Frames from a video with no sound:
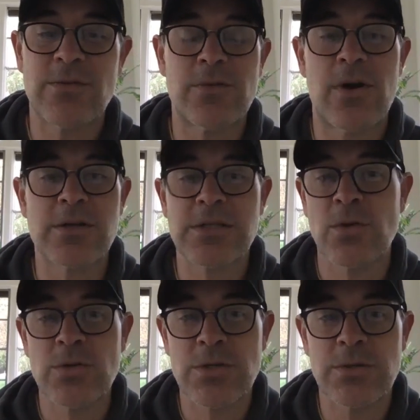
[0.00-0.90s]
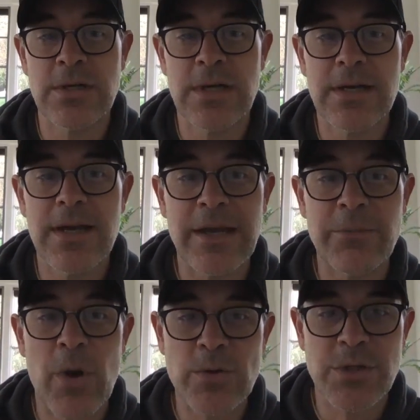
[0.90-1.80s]
for our social and
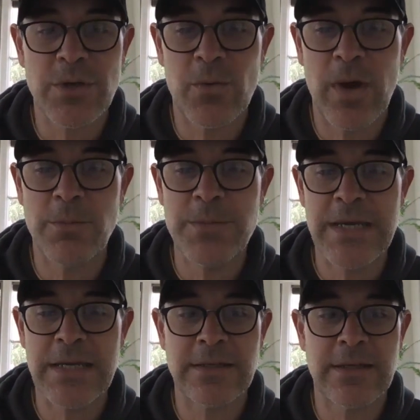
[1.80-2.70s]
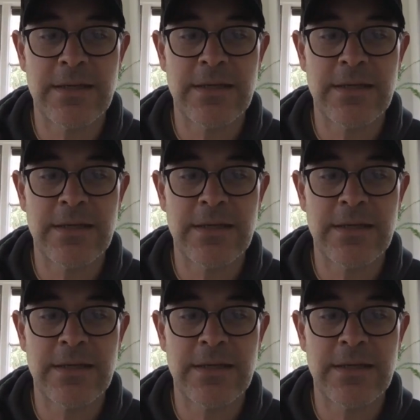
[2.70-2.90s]
emotional well being.